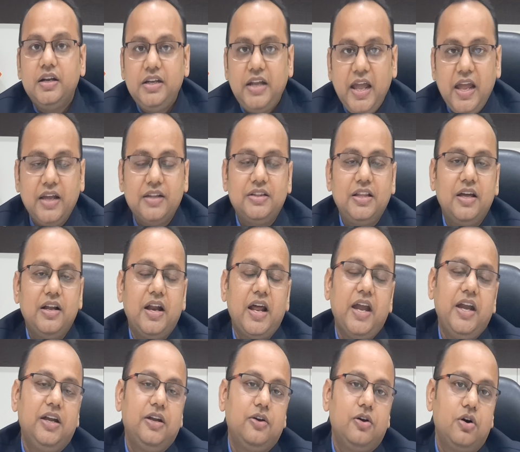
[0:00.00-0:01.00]
take the
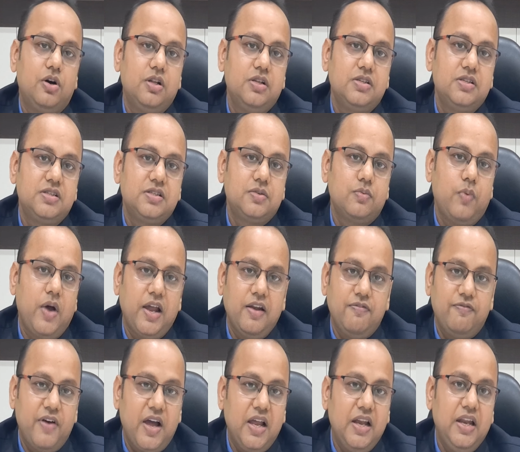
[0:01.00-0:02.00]
right calls while
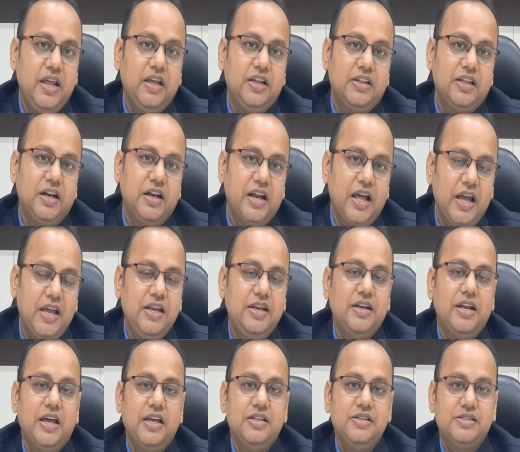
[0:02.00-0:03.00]
filing the
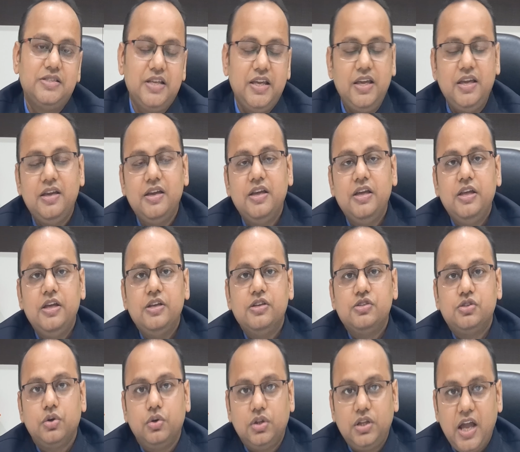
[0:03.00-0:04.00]
99C,
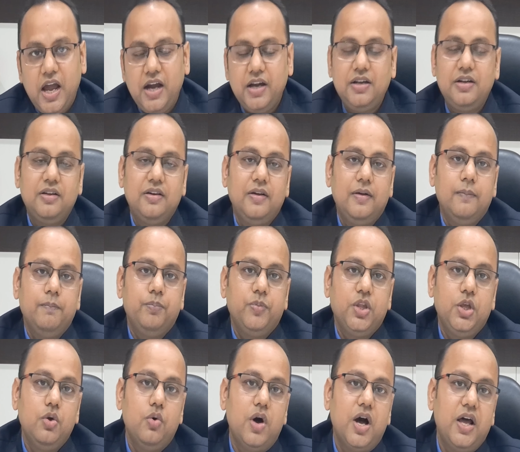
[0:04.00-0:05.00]
so that
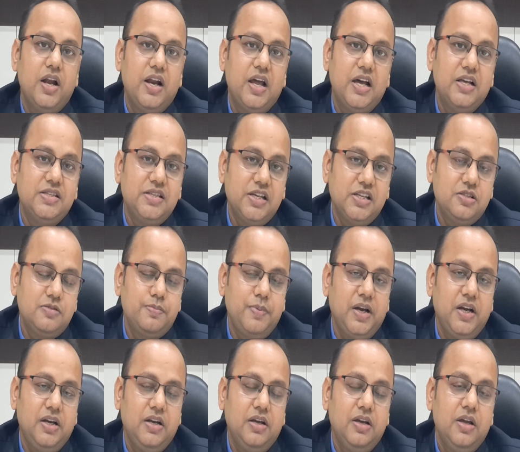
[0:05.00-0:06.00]
you are
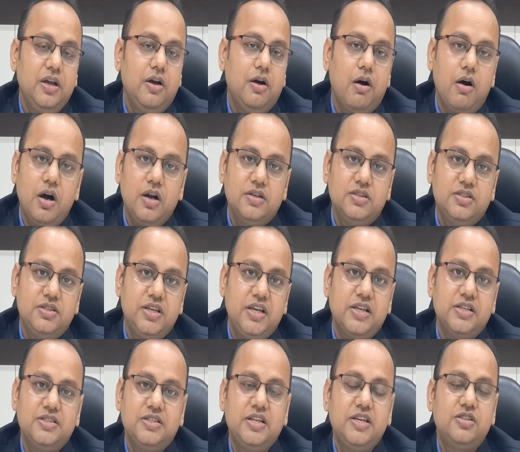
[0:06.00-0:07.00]
assessment or
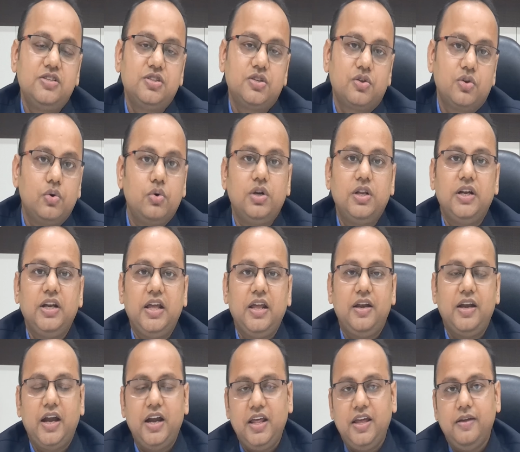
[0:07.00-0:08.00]
GST scrutiny
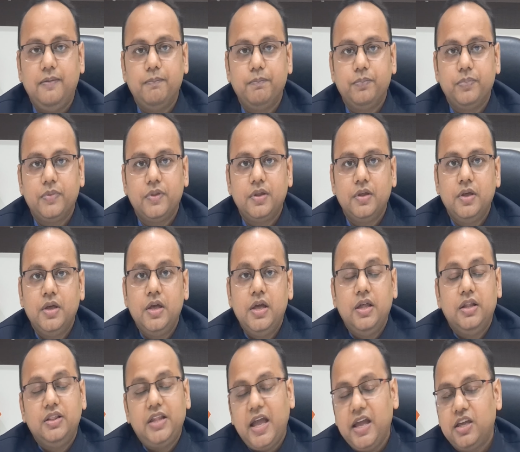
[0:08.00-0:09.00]
ready.
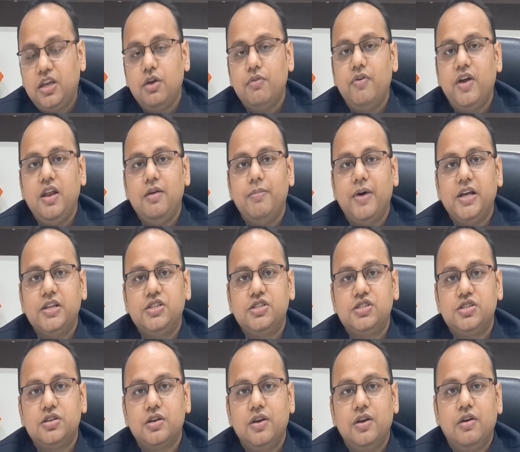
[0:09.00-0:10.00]
Thank you very
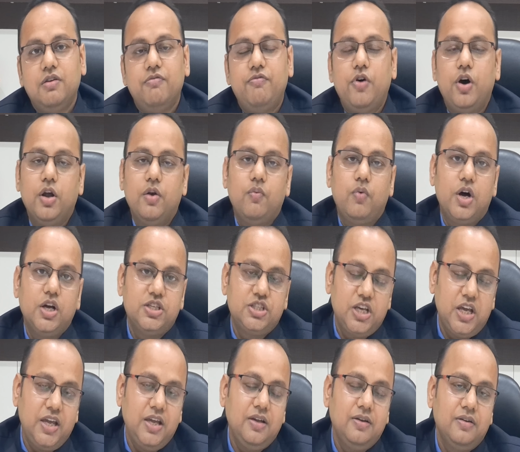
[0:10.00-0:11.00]
much for
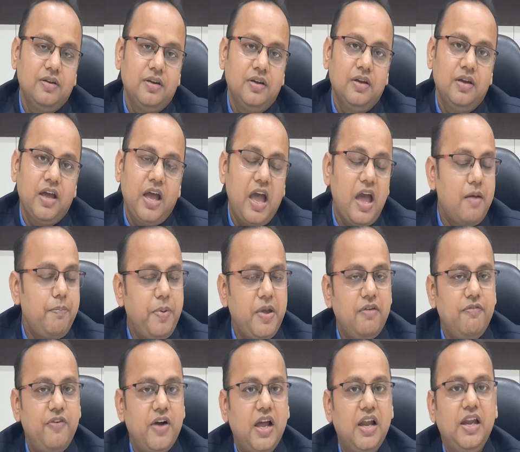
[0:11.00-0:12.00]
watching.
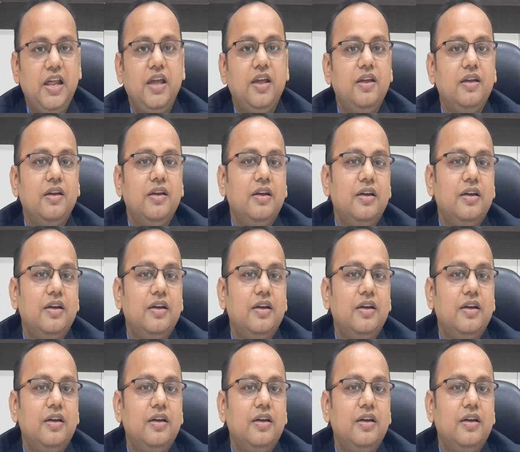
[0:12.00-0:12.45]
Happy filing